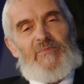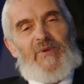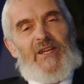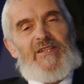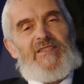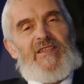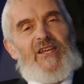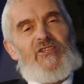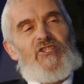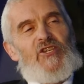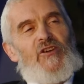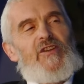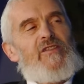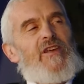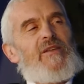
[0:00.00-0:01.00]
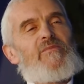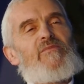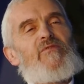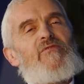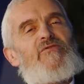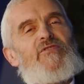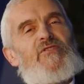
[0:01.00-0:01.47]
But it's that journey that
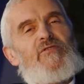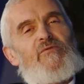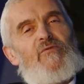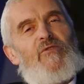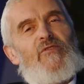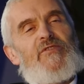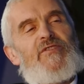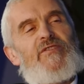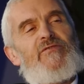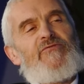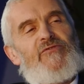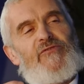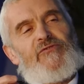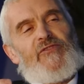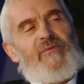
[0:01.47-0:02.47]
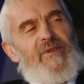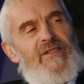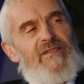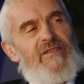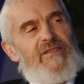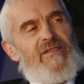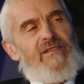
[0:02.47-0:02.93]
moves towards
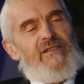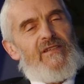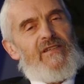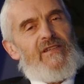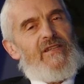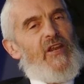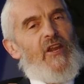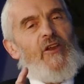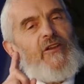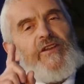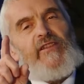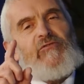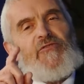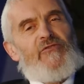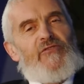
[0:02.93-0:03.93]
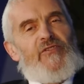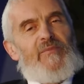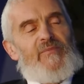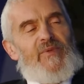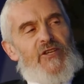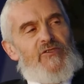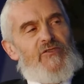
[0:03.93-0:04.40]
fulfillment. Not only the
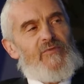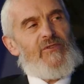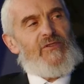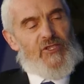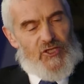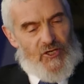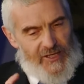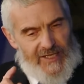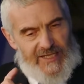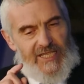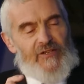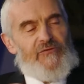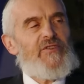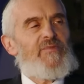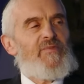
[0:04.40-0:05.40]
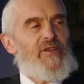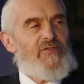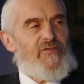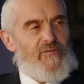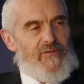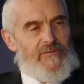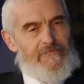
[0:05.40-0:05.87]
fulfillment pleasurable, the journey itself is
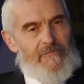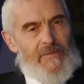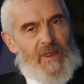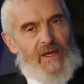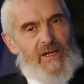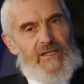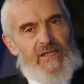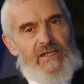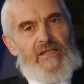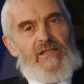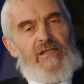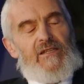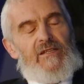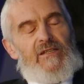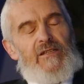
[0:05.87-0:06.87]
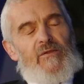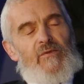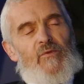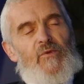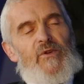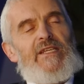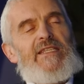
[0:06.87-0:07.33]
pleasurable, right?
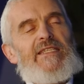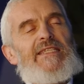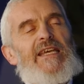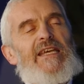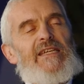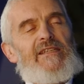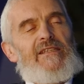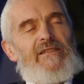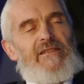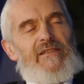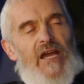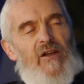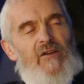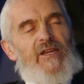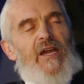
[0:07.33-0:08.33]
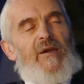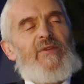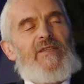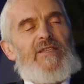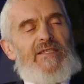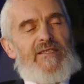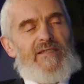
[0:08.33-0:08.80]
We say, our
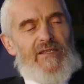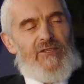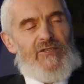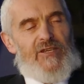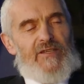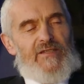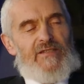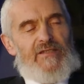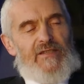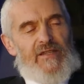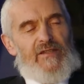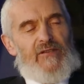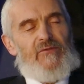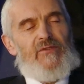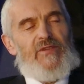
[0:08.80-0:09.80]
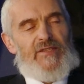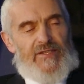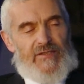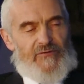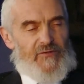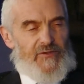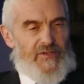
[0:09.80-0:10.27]
Kabbalists teach us, that the
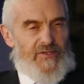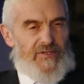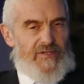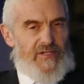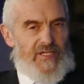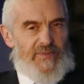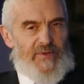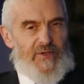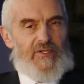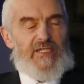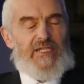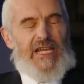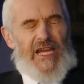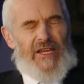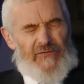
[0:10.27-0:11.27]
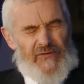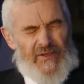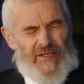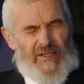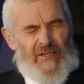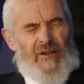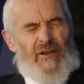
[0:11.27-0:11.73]
reason for this is because life
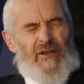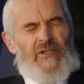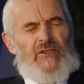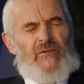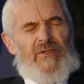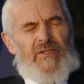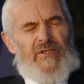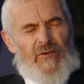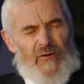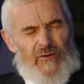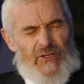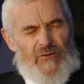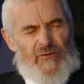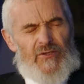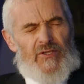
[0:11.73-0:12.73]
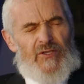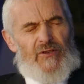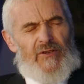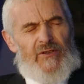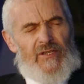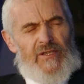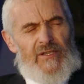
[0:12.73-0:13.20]
is an arduous, torturous
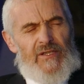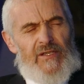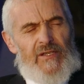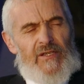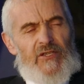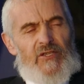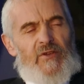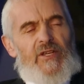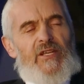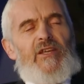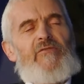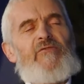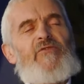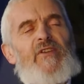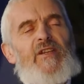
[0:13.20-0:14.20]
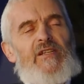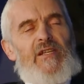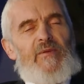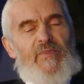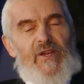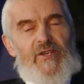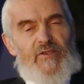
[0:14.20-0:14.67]
journey to an
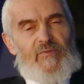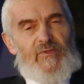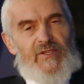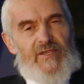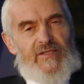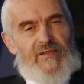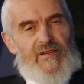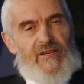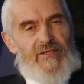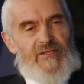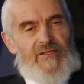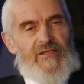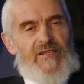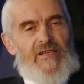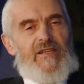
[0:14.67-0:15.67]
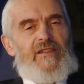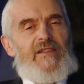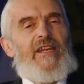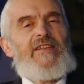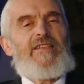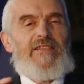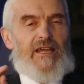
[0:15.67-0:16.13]
infinitely pleasurable destination
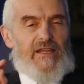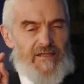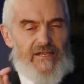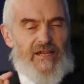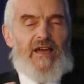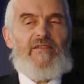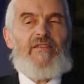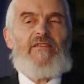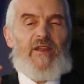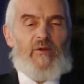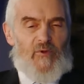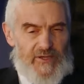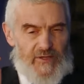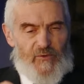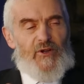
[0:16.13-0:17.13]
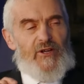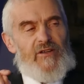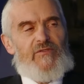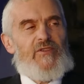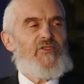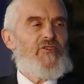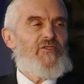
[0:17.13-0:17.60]
that is nothing other than what the work
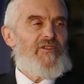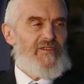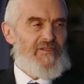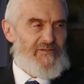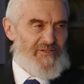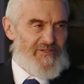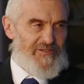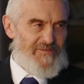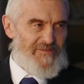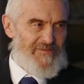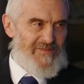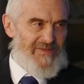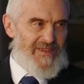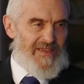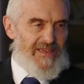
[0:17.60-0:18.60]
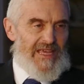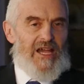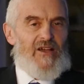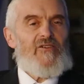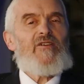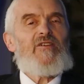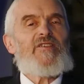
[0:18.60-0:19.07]
of the journey yielded.
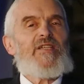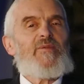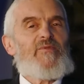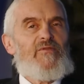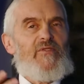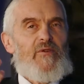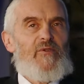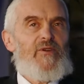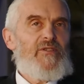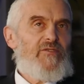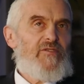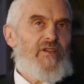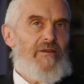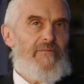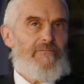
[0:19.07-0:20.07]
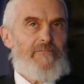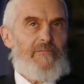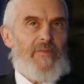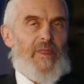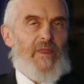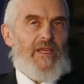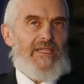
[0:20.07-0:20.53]
Our concept of a world to come
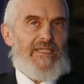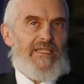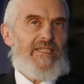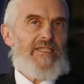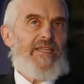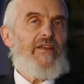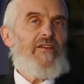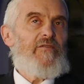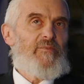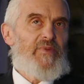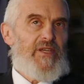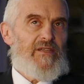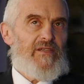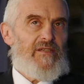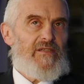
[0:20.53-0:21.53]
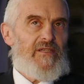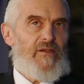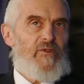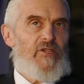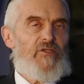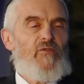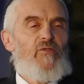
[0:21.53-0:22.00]
is a state of being
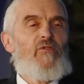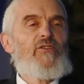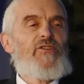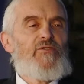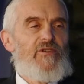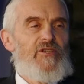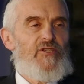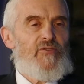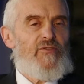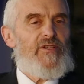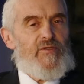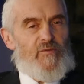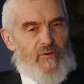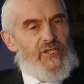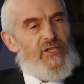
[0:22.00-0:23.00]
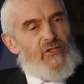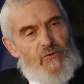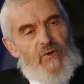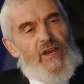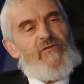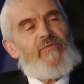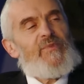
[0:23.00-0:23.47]
in which all you enjoy is what
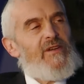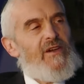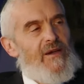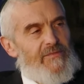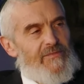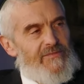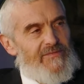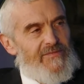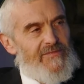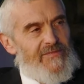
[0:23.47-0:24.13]
you have become.